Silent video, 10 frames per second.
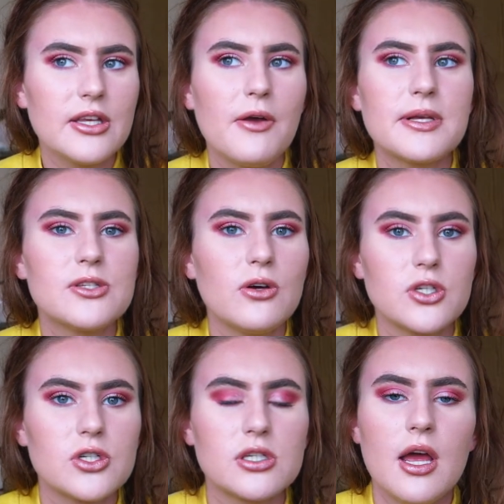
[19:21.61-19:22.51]
You know, it's
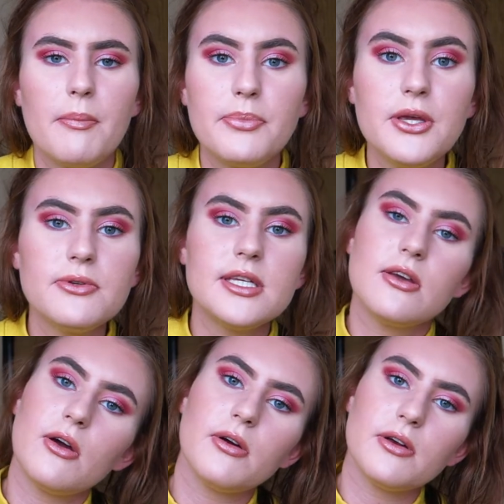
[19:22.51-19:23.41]
not just beauty
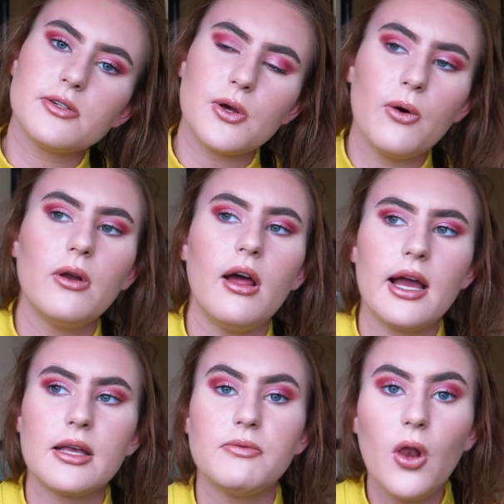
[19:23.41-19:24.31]
gurus or
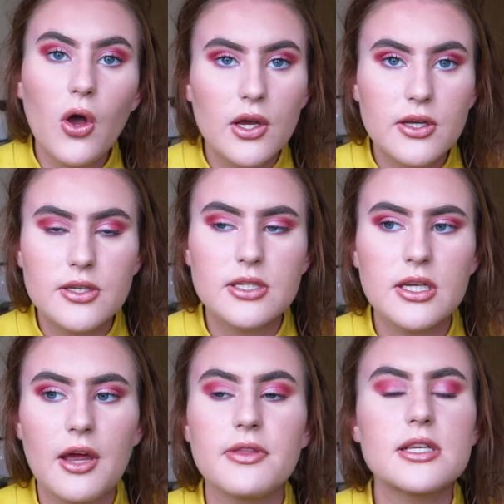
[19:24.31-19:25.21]
like vloggers
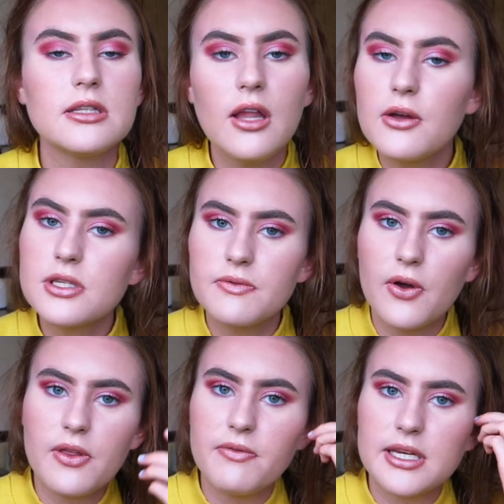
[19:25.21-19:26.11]
you know there's loads of
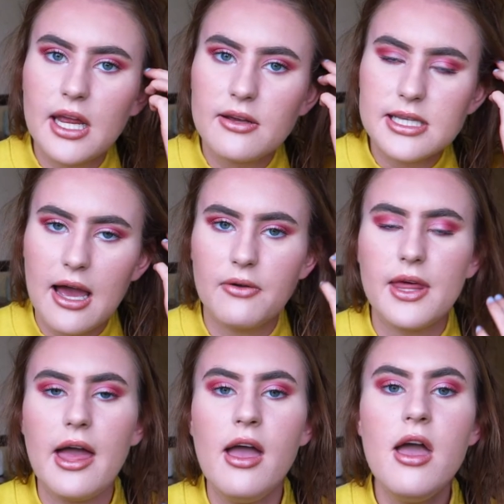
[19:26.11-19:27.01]
other videos out
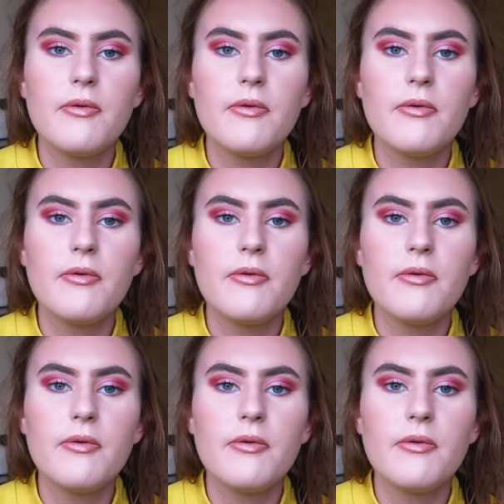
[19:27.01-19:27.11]
there